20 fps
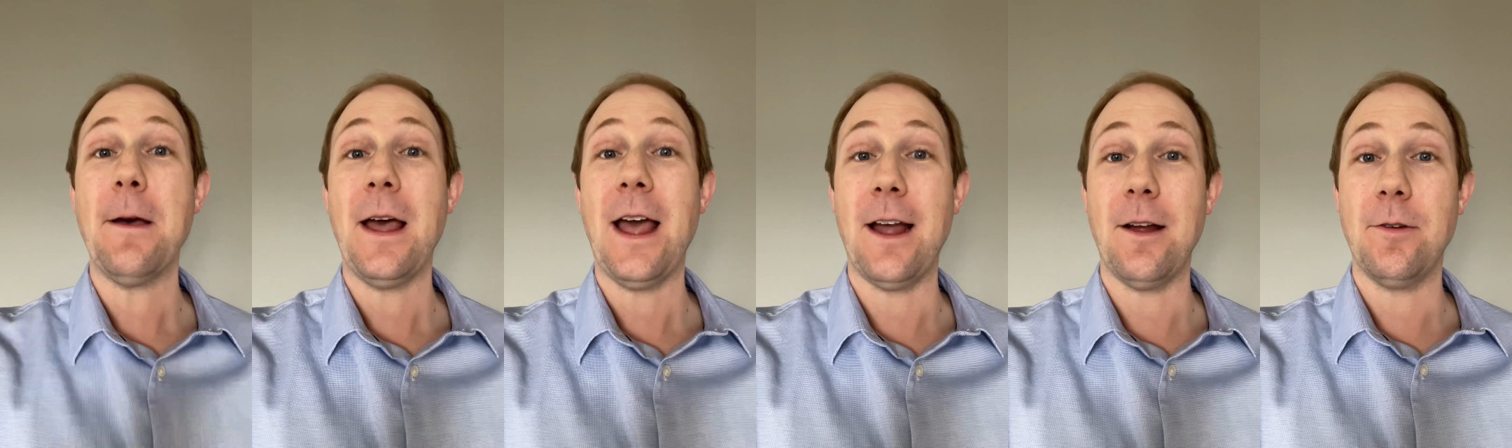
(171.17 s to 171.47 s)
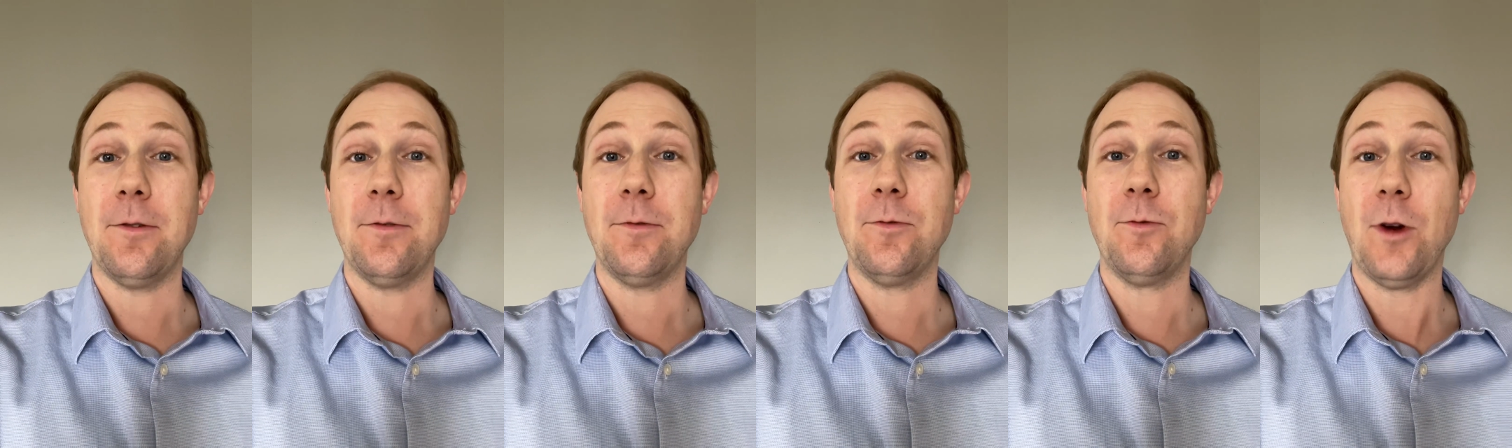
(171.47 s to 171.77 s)

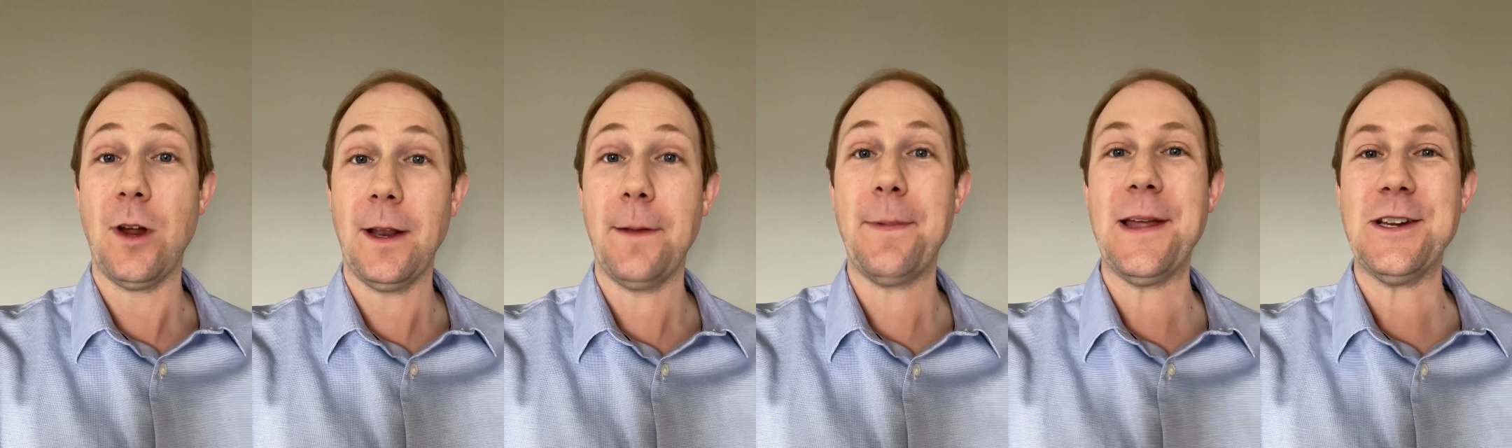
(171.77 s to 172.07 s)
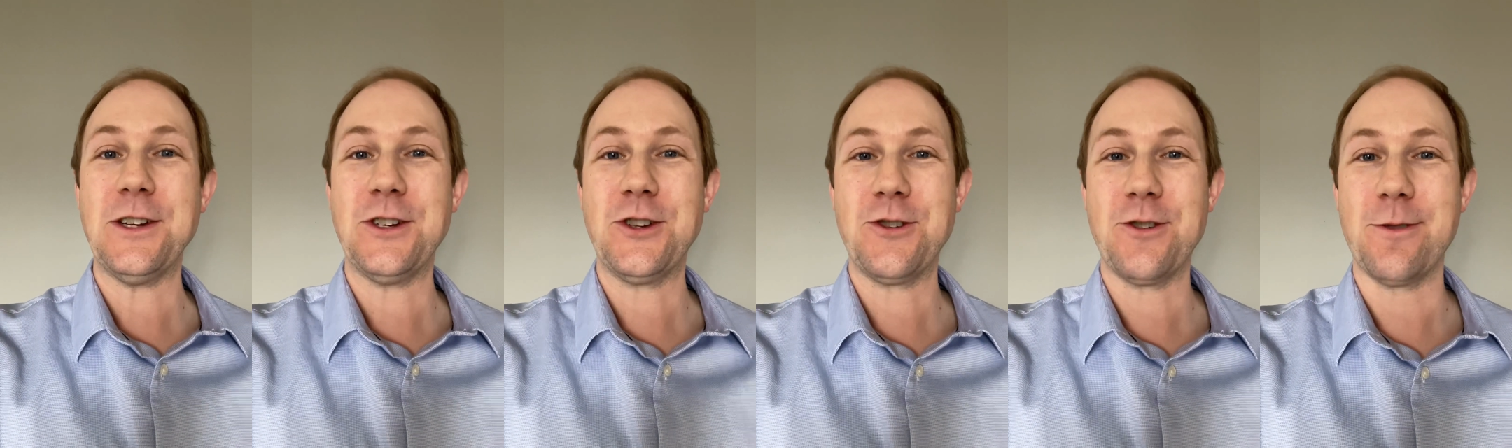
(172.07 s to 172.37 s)
at Royal
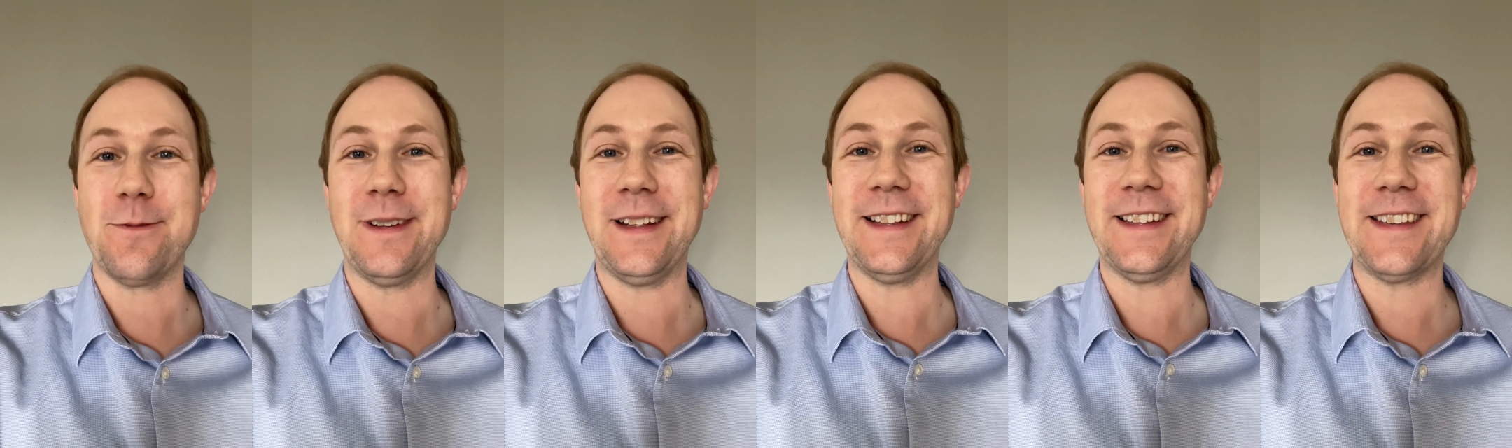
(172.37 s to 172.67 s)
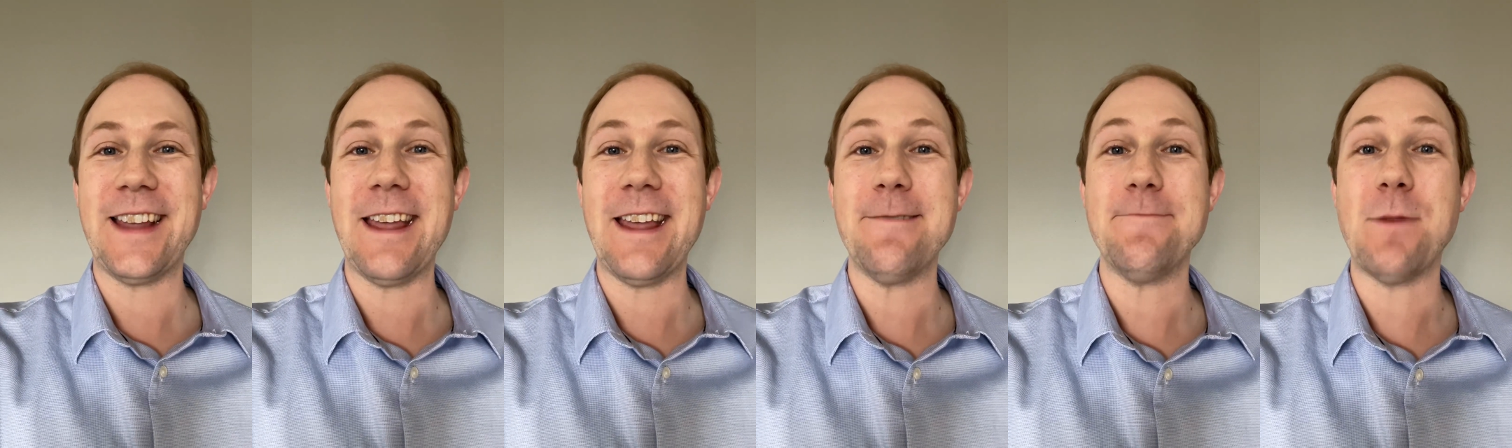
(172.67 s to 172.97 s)
LePage Tour Real
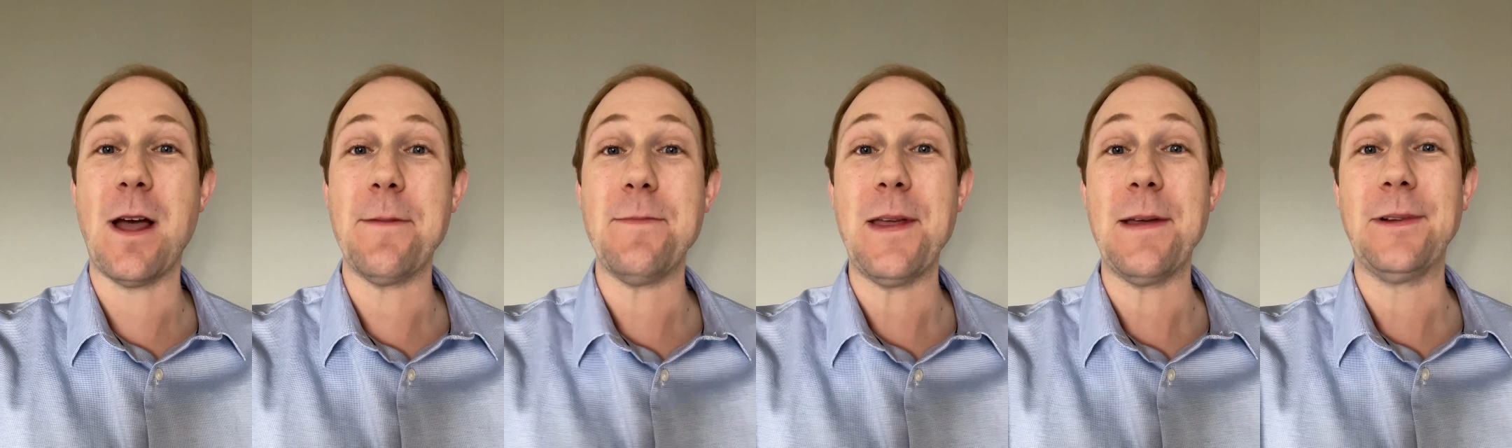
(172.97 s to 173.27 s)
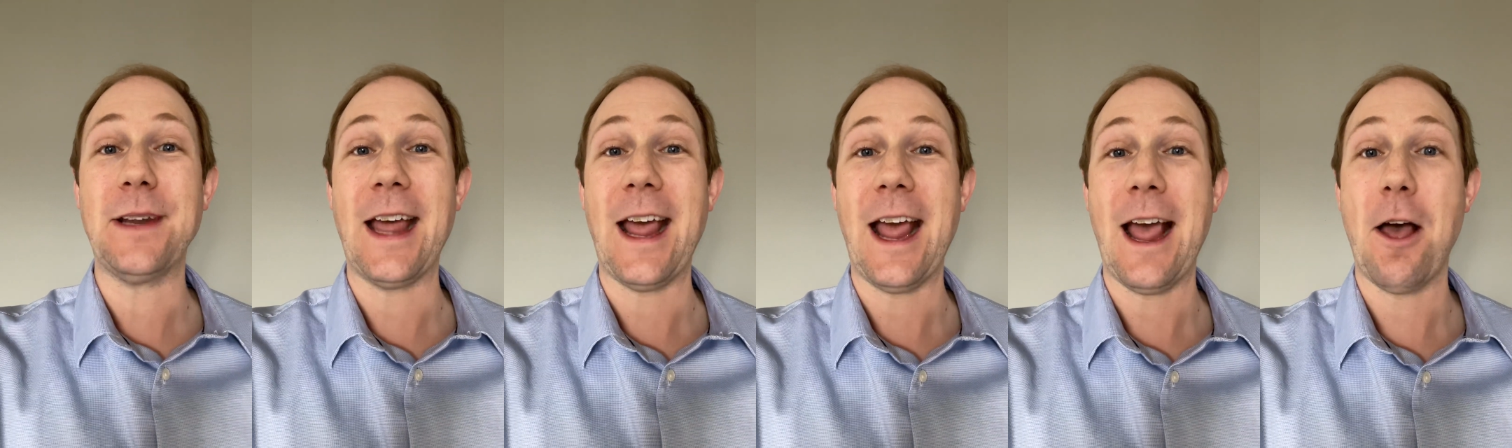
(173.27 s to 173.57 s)
Estate might be
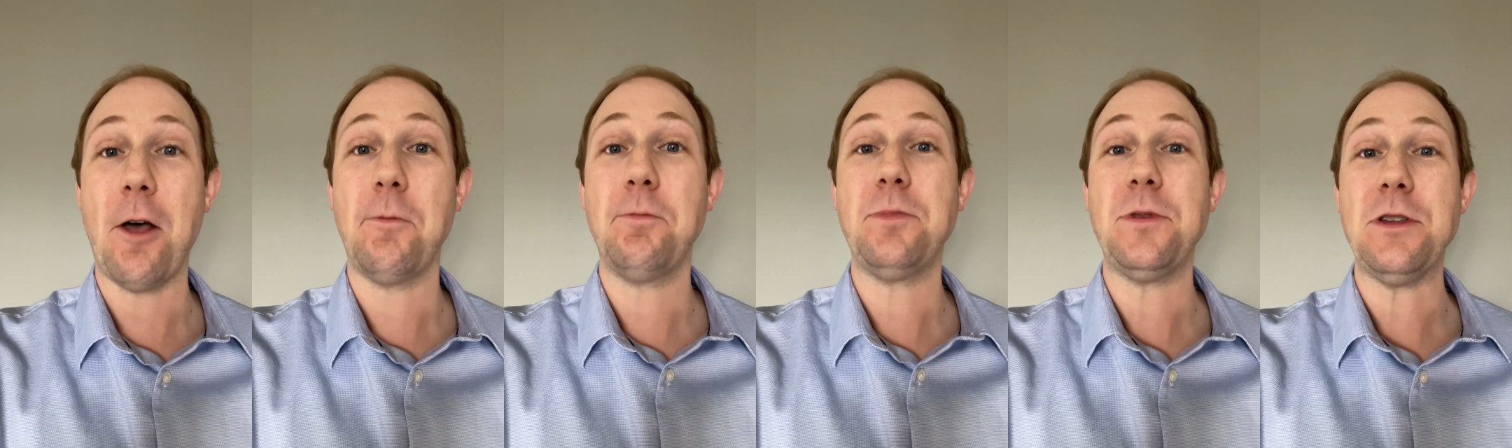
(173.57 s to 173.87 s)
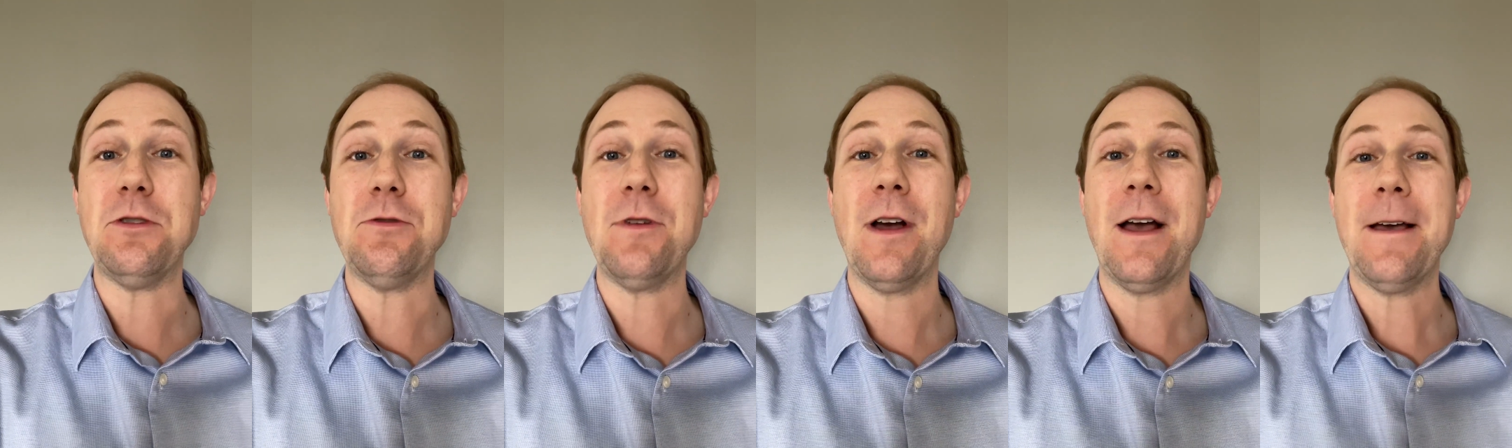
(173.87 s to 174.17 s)
able to help
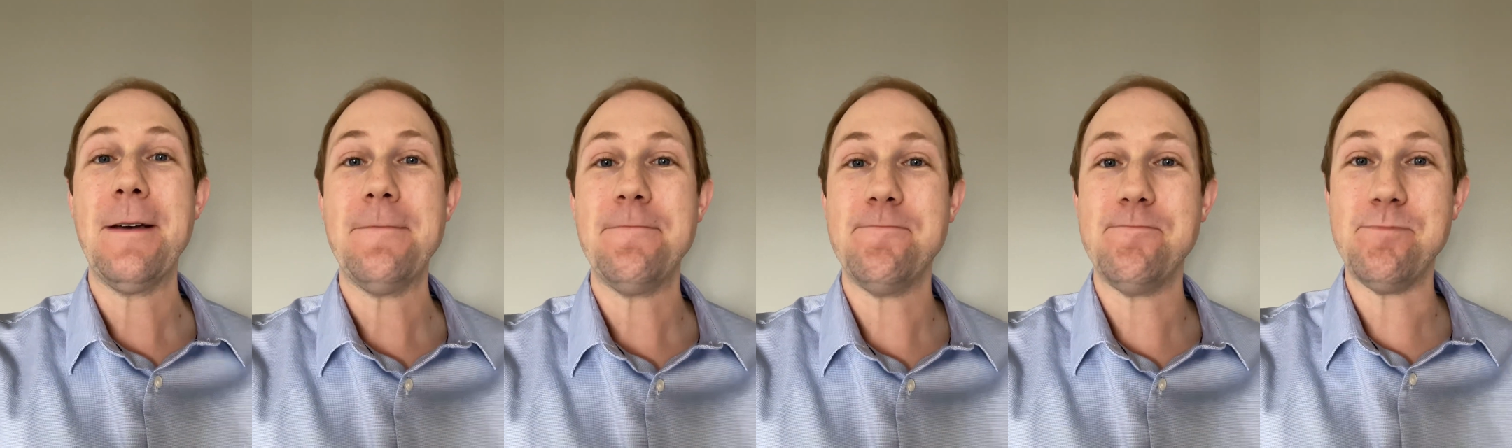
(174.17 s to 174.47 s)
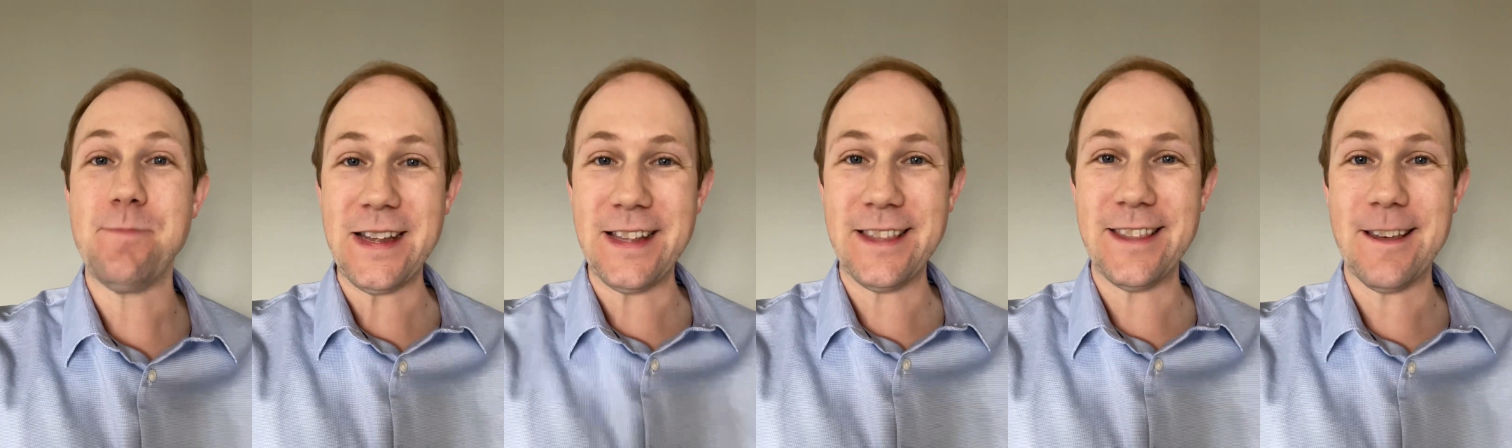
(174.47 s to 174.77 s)
you
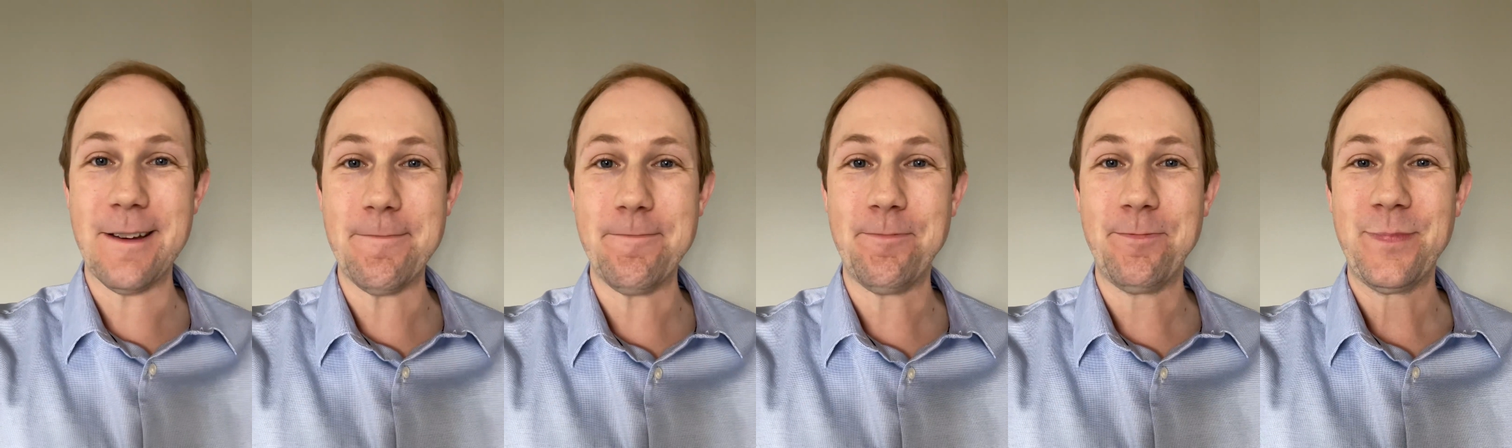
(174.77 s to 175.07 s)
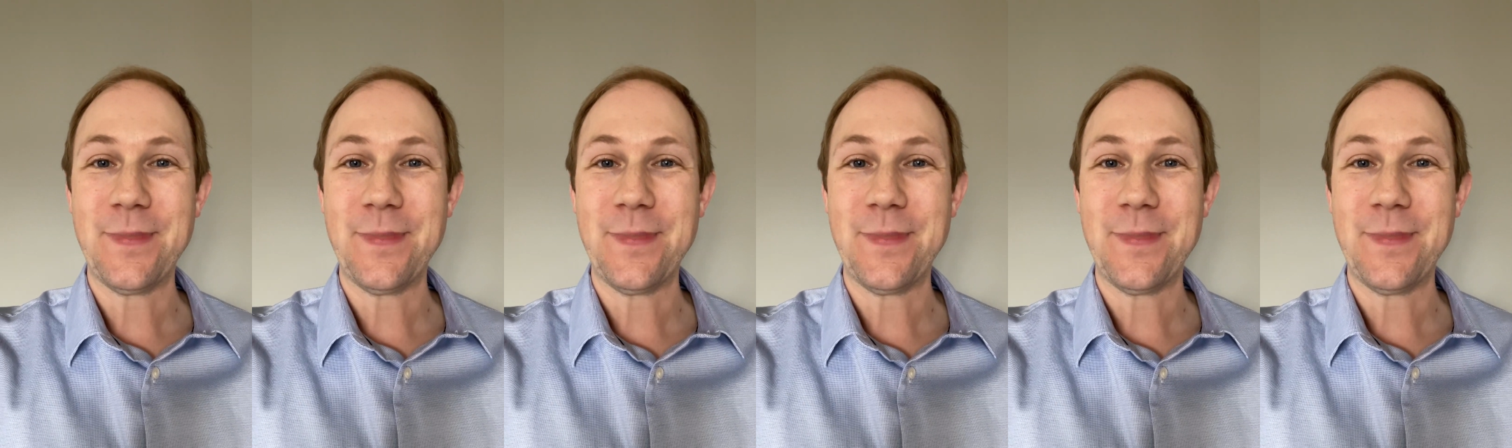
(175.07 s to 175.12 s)
meet them.